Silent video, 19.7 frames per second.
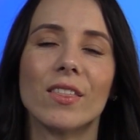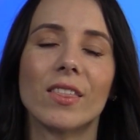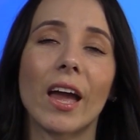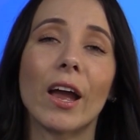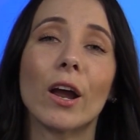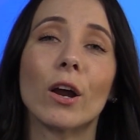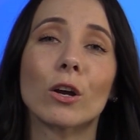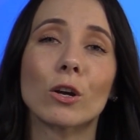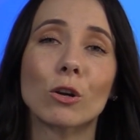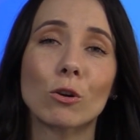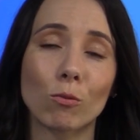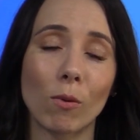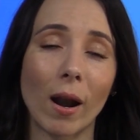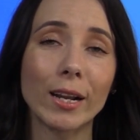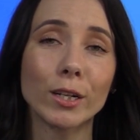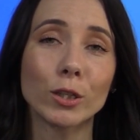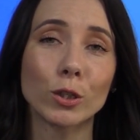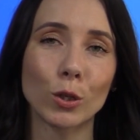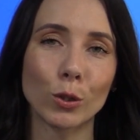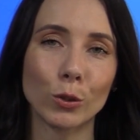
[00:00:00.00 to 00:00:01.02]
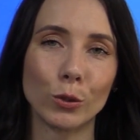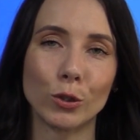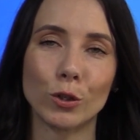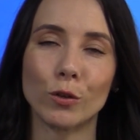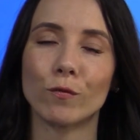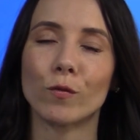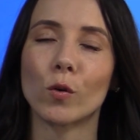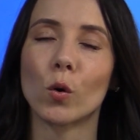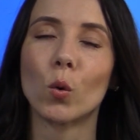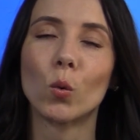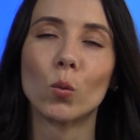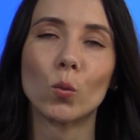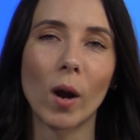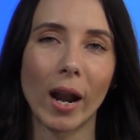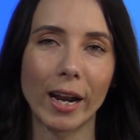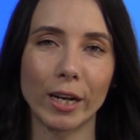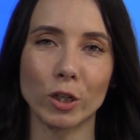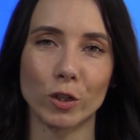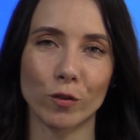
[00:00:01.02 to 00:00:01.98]
They are a great solution for a
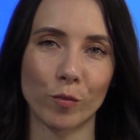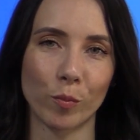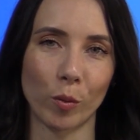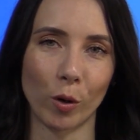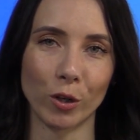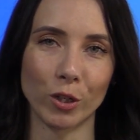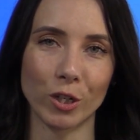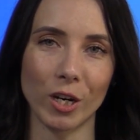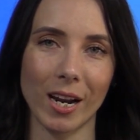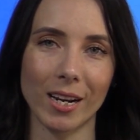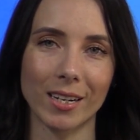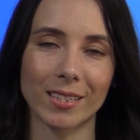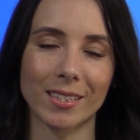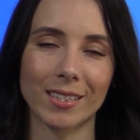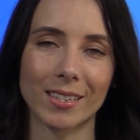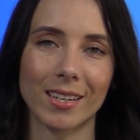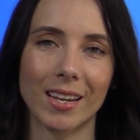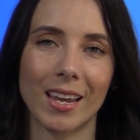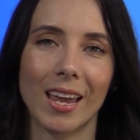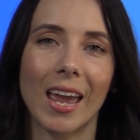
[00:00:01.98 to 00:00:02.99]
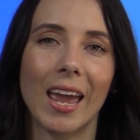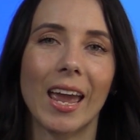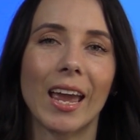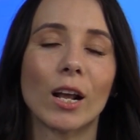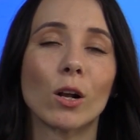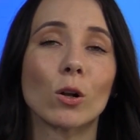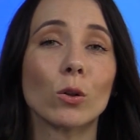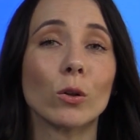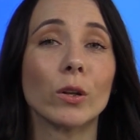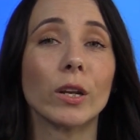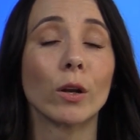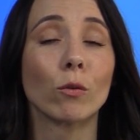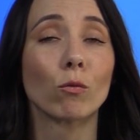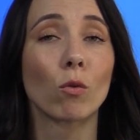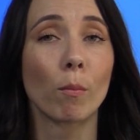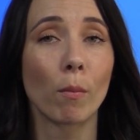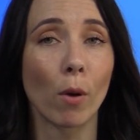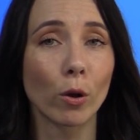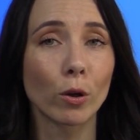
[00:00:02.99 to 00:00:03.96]
range of projects, including
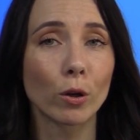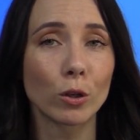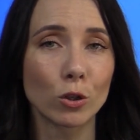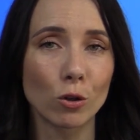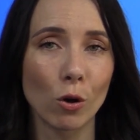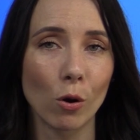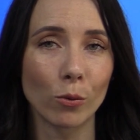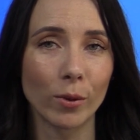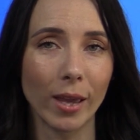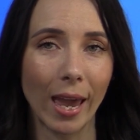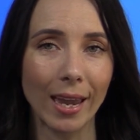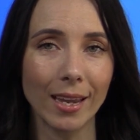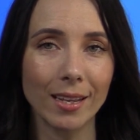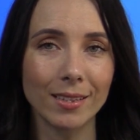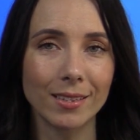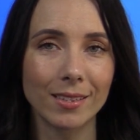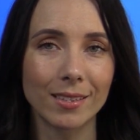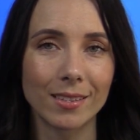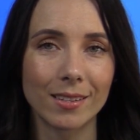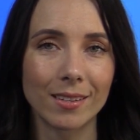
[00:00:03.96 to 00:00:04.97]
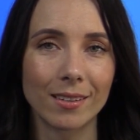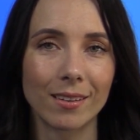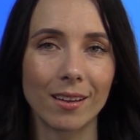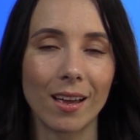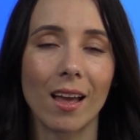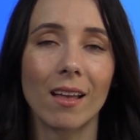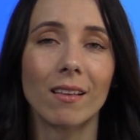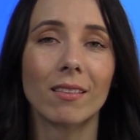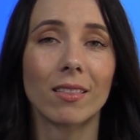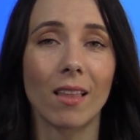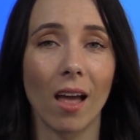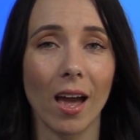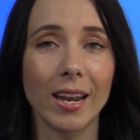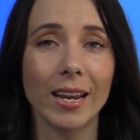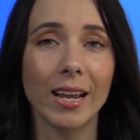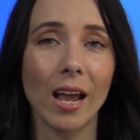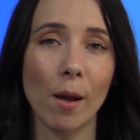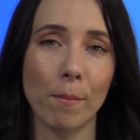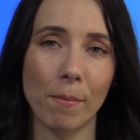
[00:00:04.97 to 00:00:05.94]
remote control gates,
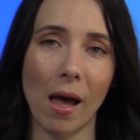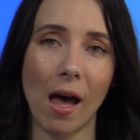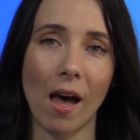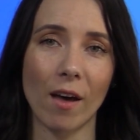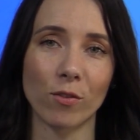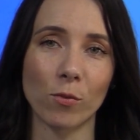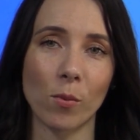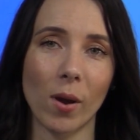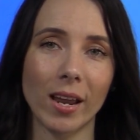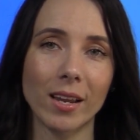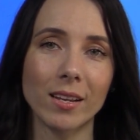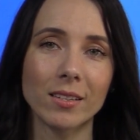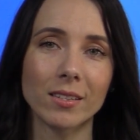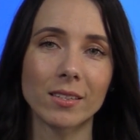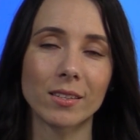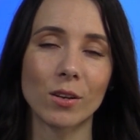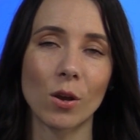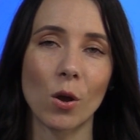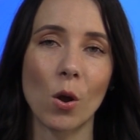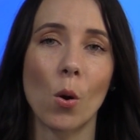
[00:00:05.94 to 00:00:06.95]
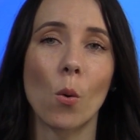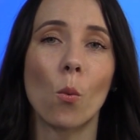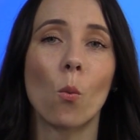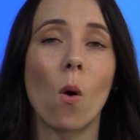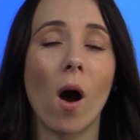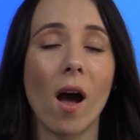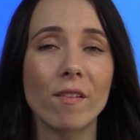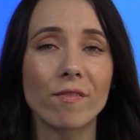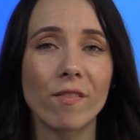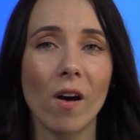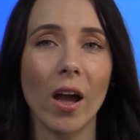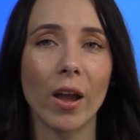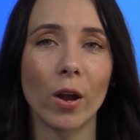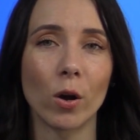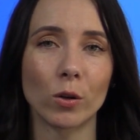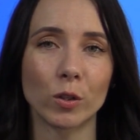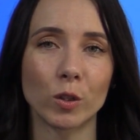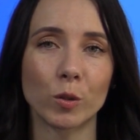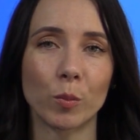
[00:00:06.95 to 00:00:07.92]
lighting up pathways, Wi-Fi
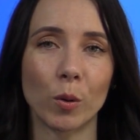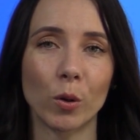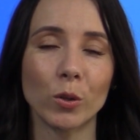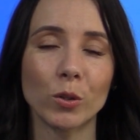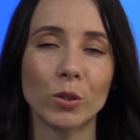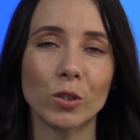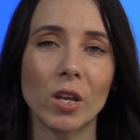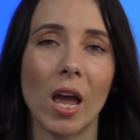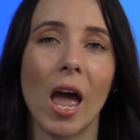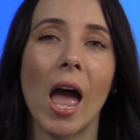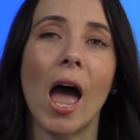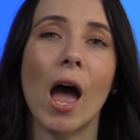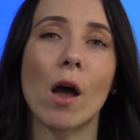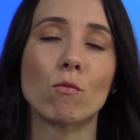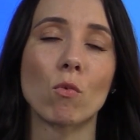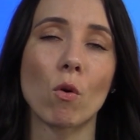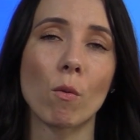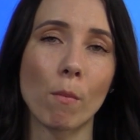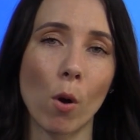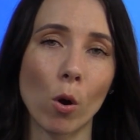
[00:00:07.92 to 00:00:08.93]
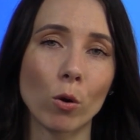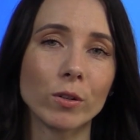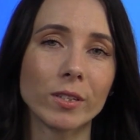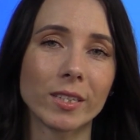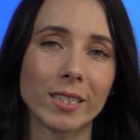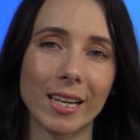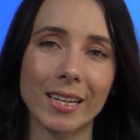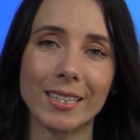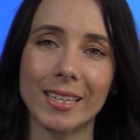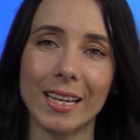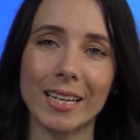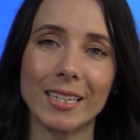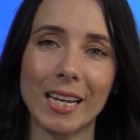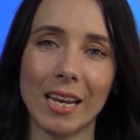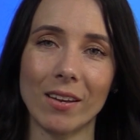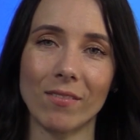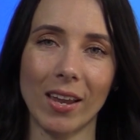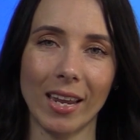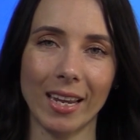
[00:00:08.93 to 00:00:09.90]
hotspots, and remote
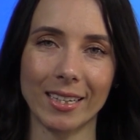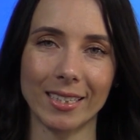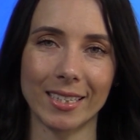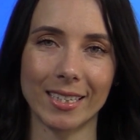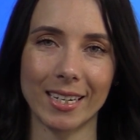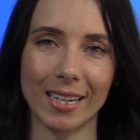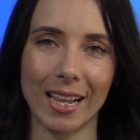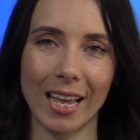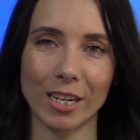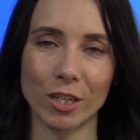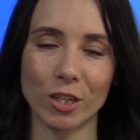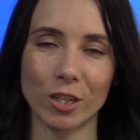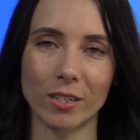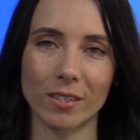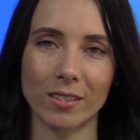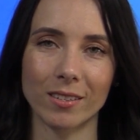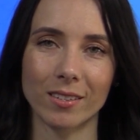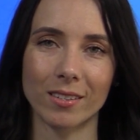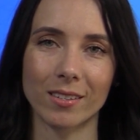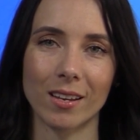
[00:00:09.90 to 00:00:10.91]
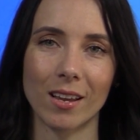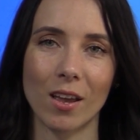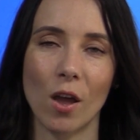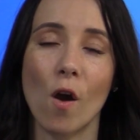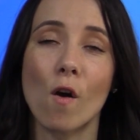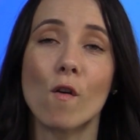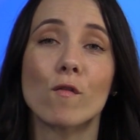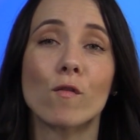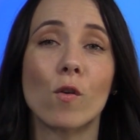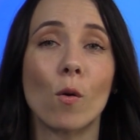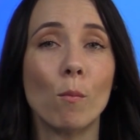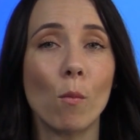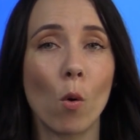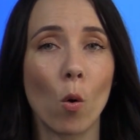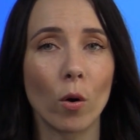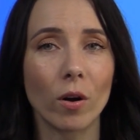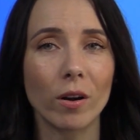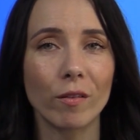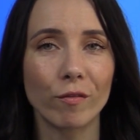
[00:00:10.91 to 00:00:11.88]
CCTV installations. For
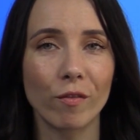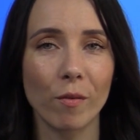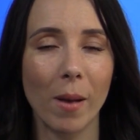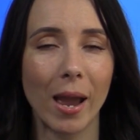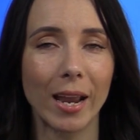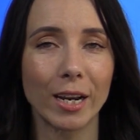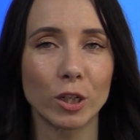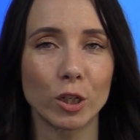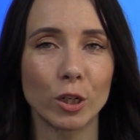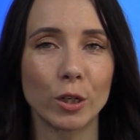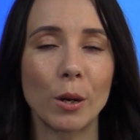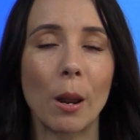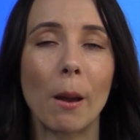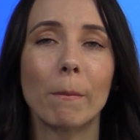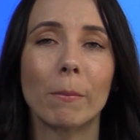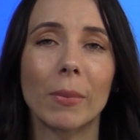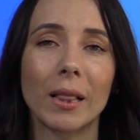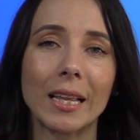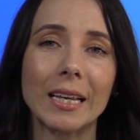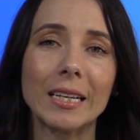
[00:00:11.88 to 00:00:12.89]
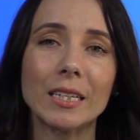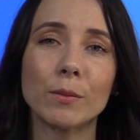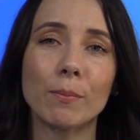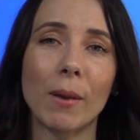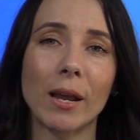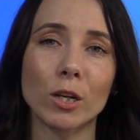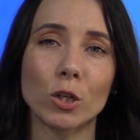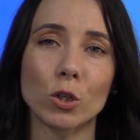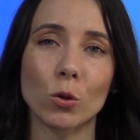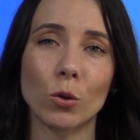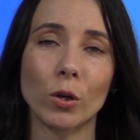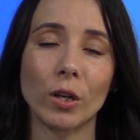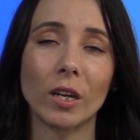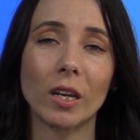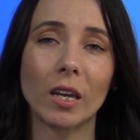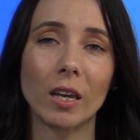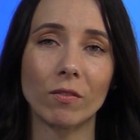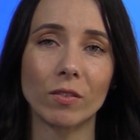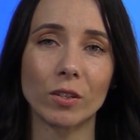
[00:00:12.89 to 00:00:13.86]
more information, please make sure
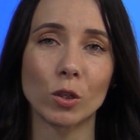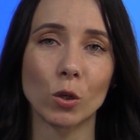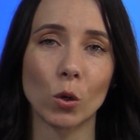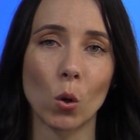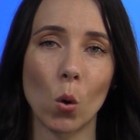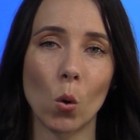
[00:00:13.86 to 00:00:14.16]
you give us a